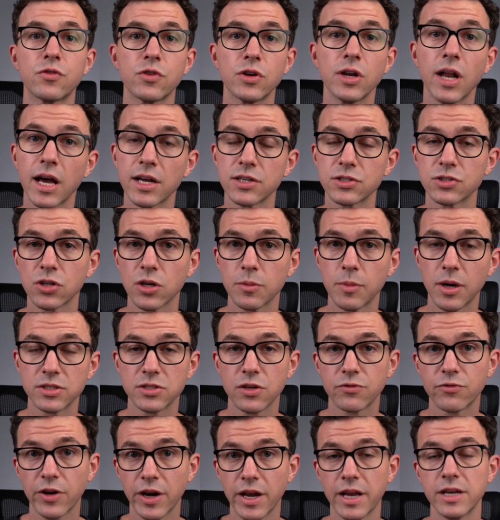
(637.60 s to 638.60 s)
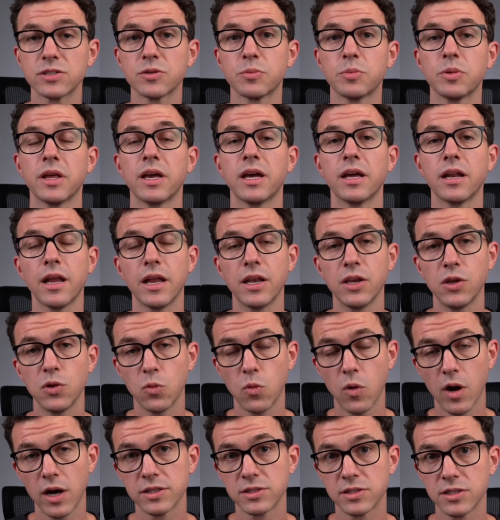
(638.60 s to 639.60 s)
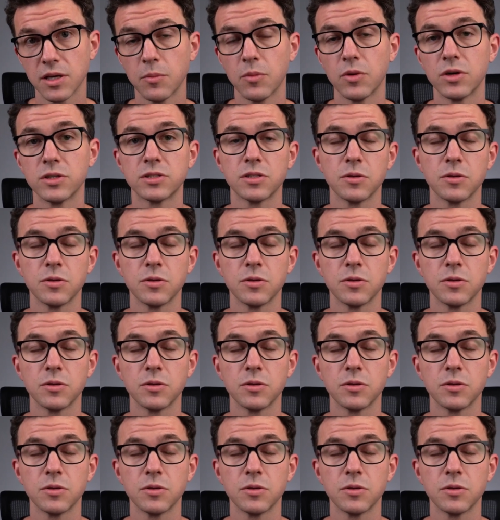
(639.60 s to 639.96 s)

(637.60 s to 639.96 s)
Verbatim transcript: if you're not sure about your financial plan and you want someone